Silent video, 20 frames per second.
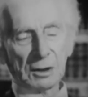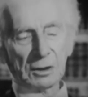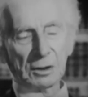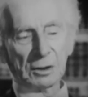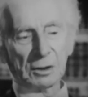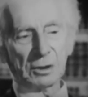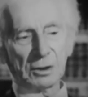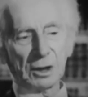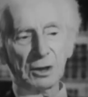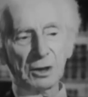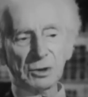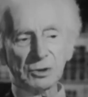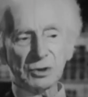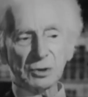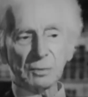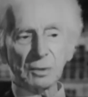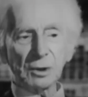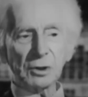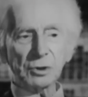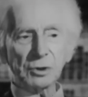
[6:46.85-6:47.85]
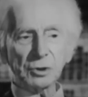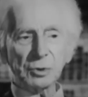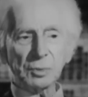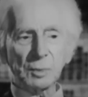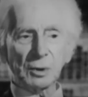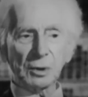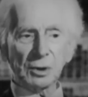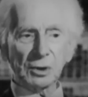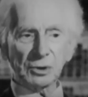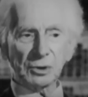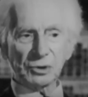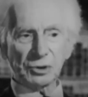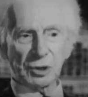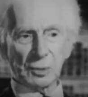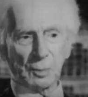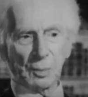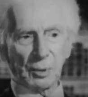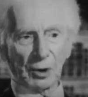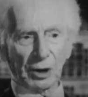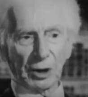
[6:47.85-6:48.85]
The trends are much more
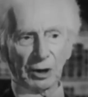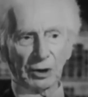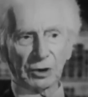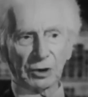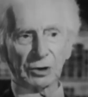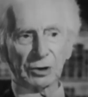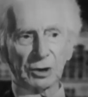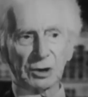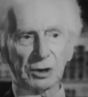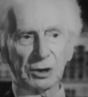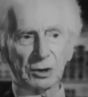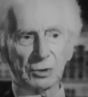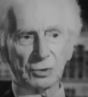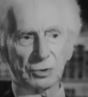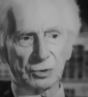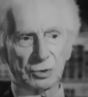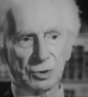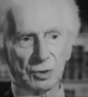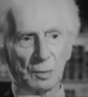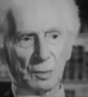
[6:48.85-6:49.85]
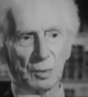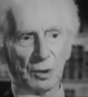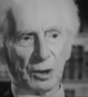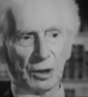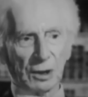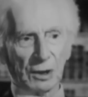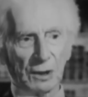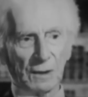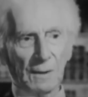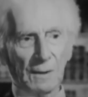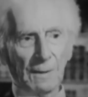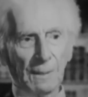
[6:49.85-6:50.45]
separate than they used to be,